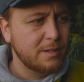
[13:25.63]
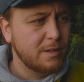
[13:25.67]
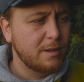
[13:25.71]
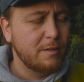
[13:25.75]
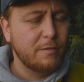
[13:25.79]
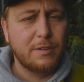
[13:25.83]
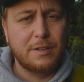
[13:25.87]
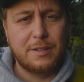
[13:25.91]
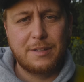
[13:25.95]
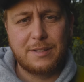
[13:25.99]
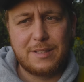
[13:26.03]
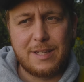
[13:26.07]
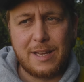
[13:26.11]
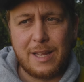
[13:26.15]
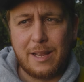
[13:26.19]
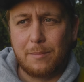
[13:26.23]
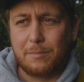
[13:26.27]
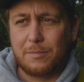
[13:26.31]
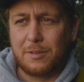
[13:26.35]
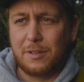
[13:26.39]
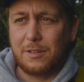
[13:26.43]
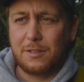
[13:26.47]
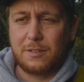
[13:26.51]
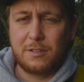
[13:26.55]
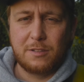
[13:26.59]
love East
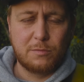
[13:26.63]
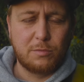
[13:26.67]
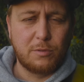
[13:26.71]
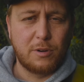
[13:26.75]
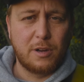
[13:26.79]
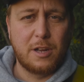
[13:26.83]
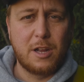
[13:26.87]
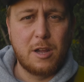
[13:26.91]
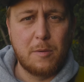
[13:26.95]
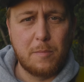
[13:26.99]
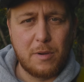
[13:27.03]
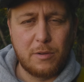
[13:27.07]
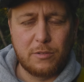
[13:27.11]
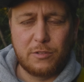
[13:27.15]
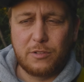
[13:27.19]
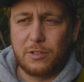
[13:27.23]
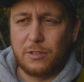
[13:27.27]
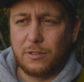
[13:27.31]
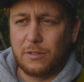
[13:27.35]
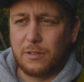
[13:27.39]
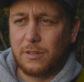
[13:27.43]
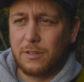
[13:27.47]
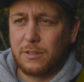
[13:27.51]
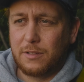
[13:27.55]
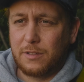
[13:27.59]
Hampton. This is where I come out
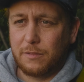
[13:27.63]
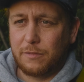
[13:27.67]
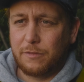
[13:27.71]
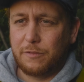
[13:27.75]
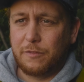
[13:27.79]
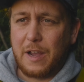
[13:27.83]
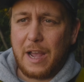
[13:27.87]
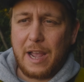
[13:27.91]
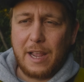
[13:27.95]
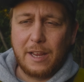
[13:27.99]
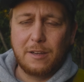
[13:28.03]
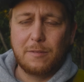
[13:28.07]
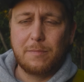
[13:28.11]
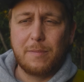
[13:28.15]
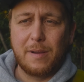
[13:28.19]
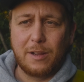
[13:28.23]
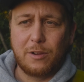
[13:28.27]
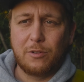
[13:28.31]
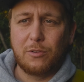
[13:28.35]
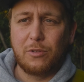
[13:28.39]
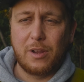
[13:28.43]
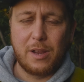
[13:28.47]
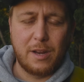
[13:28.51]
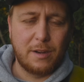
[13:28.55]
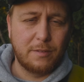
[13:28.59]
to find my
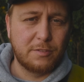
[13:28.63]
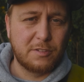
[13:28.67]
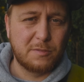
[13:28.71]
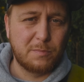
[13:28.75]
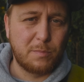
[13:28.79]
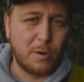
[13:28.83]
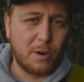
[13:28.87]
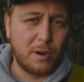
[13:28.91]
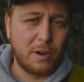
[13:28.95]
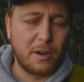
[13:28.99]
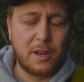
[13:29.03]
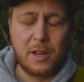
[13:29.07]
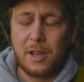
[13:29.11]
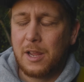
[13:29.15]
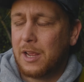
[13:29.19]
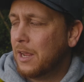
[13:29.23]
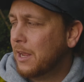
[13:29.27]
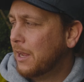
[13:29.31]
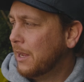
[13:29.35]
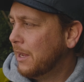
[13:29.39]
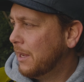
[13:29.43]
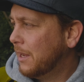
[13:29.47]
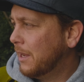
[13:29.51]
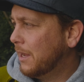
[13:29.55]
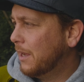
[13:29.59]
creative spark
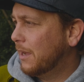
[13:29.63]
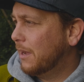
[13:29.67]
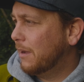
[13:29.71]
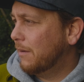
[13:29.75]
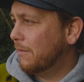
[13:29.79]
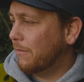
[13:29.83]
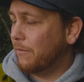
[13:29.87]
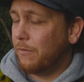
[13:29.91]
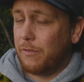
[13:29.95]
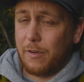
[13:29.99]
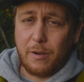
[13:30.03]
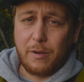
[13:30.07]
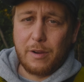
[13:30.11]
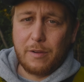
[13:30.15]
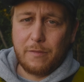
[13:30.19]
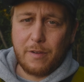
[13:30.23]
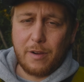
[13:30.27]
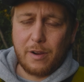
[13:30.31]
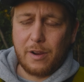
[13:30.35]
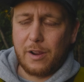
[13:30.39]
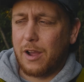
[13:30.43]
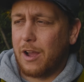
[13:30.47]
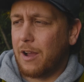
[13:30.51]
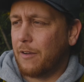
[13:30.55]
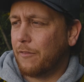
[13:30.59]
very,
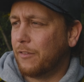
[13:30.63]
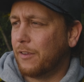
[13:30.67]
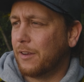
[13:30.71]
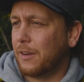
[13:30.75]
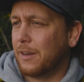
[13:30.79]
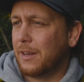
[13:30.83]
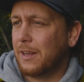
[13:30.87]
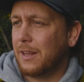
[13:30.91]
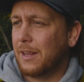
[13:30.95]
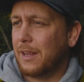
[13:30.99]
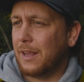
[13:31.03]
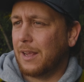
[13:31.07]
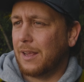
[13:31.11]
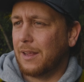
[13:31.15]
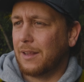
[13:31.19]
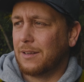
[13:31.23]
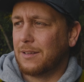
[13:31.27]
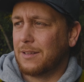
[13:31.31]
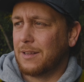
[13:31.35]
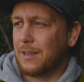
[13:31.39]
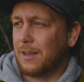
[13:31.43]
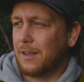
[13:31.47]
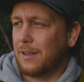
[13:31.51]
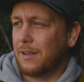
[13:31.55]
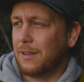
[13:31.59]
very often. And
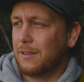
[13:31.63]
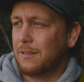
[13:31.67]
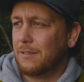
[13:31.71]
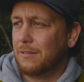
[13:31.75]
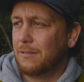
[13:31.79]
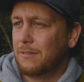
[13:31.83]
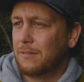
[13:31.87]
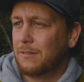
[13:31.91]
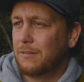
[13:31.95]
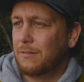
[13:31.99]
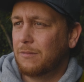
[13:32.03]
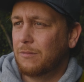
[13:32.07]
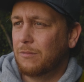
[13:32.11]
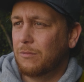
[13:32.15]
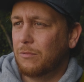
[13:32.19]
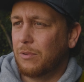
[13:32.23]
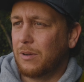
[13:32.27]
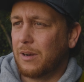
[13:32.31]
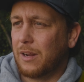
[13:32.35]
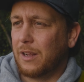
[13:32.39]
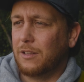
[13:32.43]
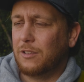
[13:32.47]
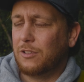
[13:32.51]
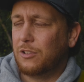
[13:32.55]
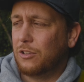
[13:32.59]
when
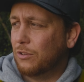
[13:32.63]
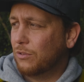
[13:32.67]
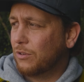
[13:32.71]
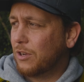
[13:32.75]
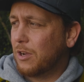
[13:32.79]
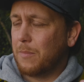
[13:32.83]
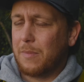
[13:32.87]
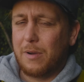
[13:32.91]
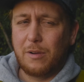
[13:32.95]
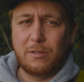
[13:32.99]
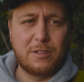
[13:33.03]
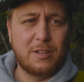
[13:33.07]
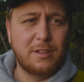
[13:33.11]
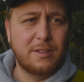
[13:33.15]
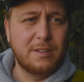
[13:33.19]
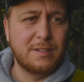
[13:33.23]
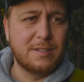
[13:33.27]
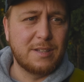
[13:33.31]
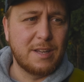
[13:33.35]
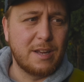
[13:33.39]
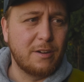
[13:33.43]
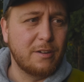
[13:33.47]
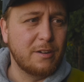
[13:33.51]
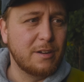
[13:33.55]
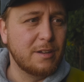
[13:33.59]
I do come out to these
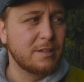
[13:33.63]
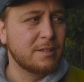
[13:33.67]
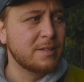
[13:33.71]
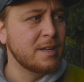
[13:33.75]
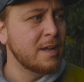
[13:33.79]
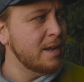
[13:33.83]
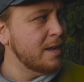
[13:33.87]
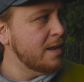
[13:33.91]
areas,